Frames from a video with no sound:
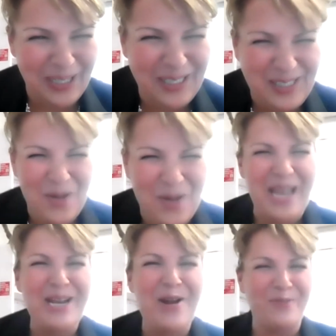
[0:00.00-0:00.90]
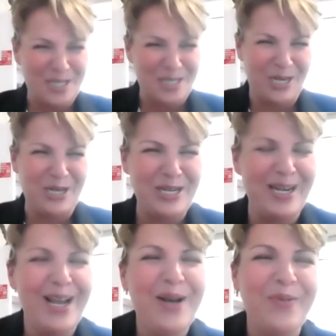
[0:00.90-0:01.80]
So in our
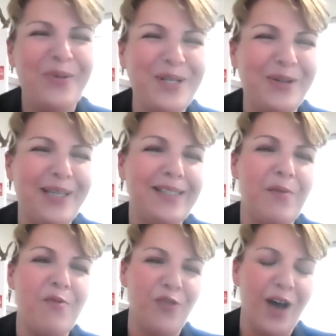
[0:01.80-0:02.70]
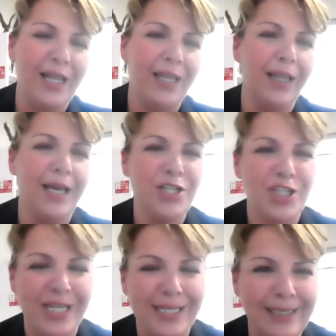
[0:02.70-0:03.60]
return, we're doing some fun
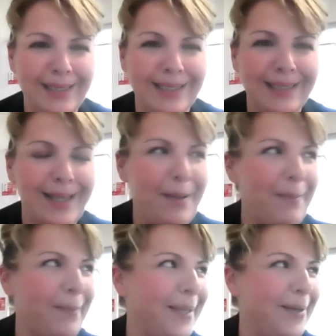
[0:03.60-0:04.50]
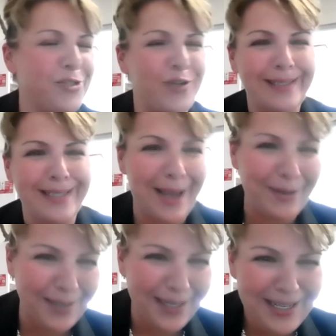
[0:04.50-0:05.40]
lunches and some, dress
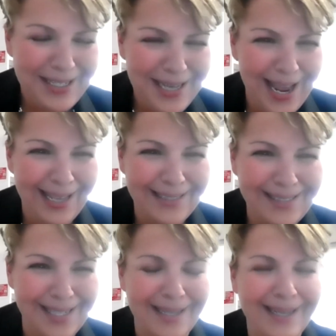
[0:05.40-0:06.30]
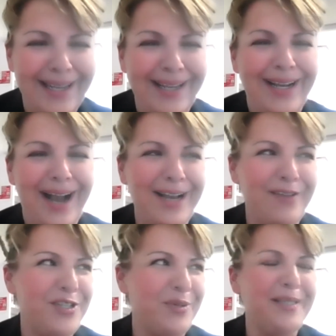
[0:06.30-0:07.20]
down days and kind
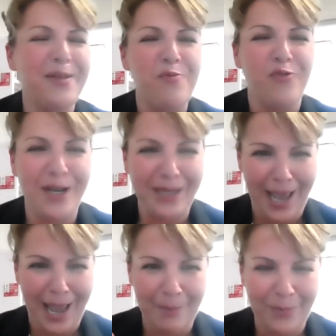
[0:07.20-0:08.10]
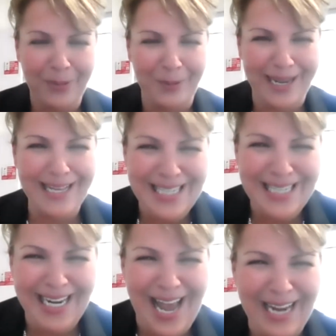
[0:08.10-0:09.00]
of doing some fun camp
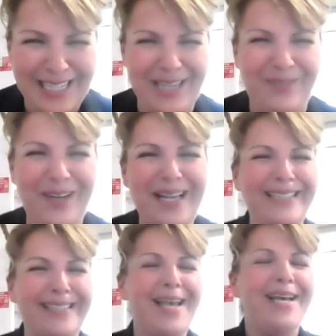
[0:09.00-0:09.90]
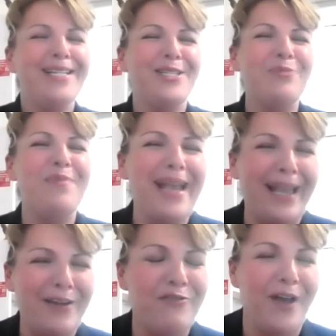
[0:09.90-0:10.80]
oriented activities to make
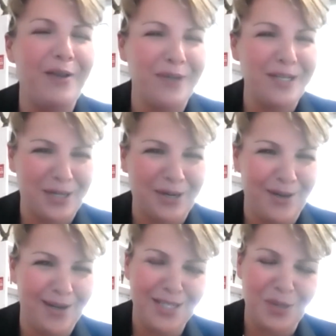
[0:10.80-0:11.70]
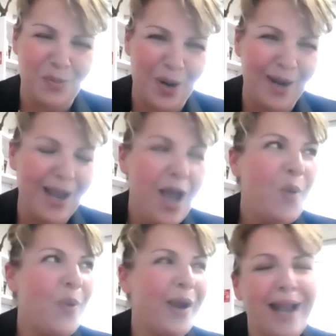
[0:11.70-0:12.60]
it a fun return to work.
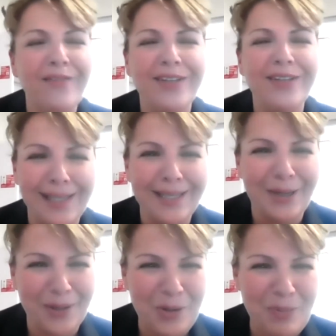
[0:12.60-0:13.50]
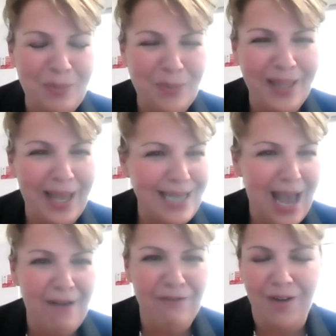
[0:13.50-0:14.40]
We're kind of a silly group. We like to
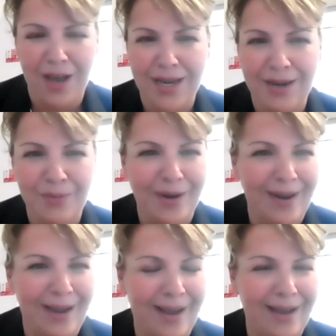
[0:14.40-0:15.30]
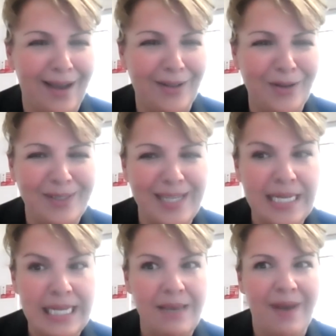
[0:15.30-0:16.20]
have fun. We're a
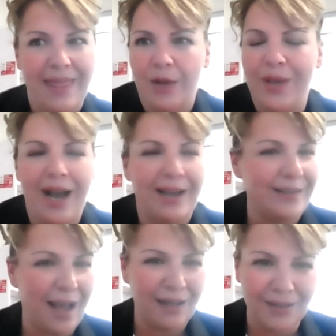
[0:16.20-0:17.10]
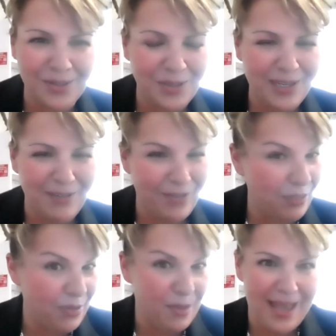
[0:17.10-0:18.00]
close-knit team. I think we got a lot closer even
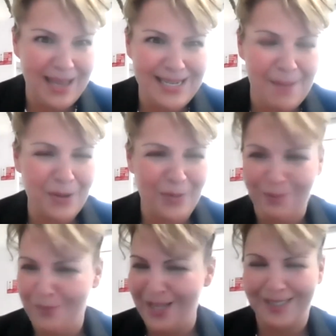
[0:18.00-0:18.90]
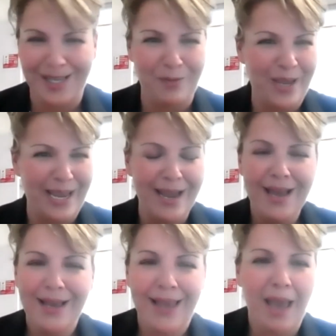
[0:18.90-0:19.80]
through the pandemic. We
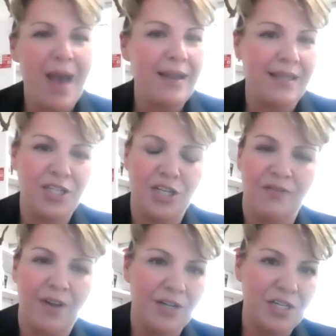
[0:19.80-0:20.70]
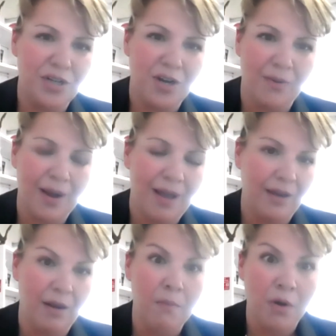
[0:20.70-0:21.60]
came out of this year very strong. We're
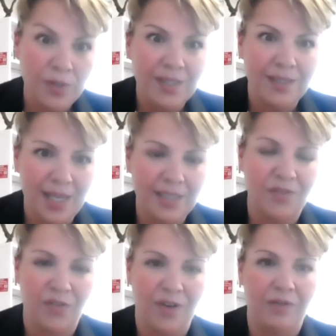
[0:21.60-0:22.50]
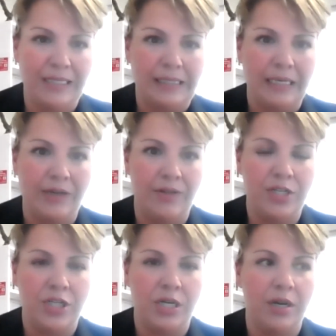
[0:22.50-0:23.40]
having our most successful fundraising year
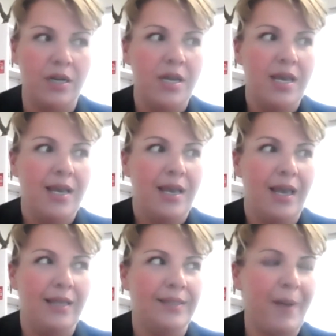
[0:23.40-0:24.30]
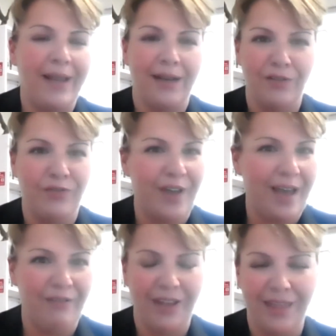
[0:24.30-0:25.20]
this year, in spite of
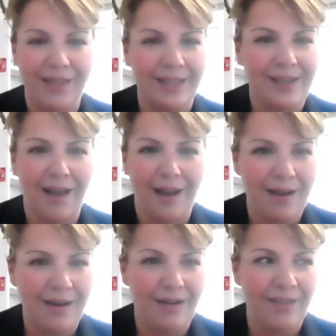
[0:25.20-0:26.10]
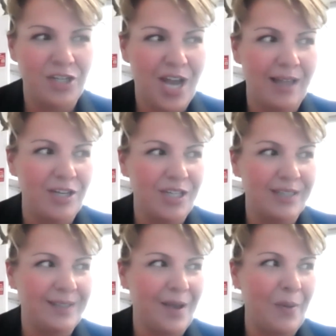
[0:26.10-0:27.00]
everything that's gone on and all the
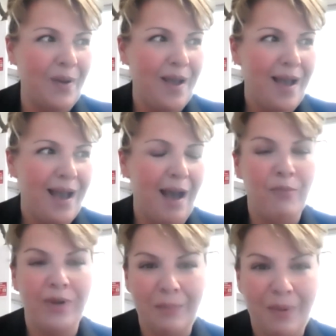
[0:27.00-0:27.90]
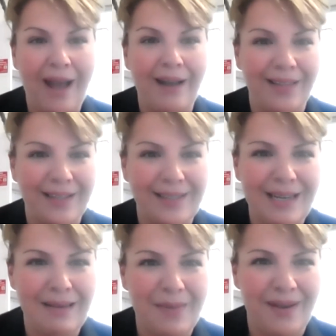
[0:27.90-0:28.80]
challenges. So I'm really proud of this
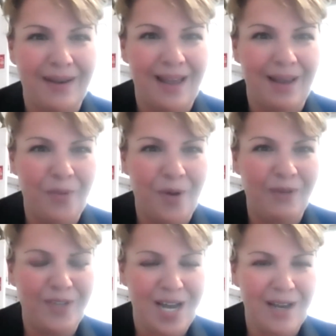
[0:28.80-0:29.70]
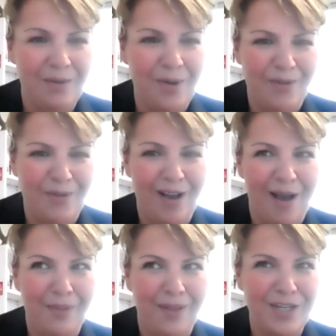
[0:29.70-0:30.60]
team and what we've done and what we've
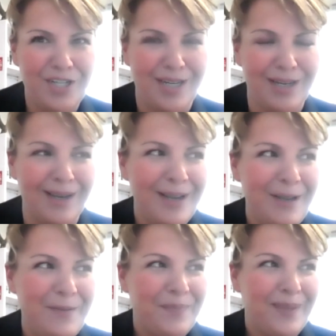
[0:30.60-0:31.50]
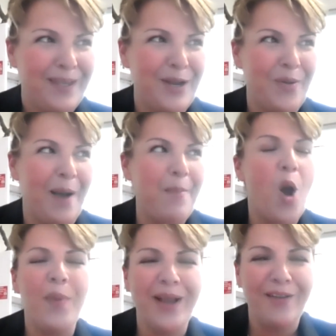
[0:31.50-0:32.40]
accomplished. And, I'm
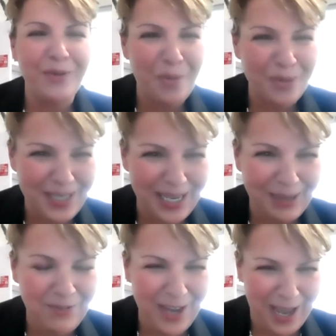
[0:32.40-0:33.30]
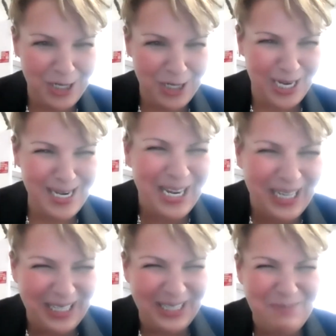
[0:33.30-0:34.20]
hoping everyone will take a vacation
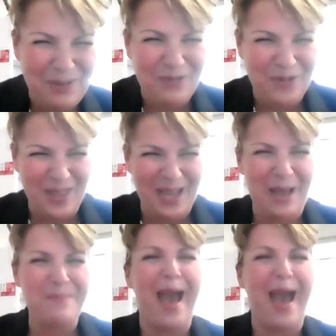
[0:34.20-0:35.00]
before they get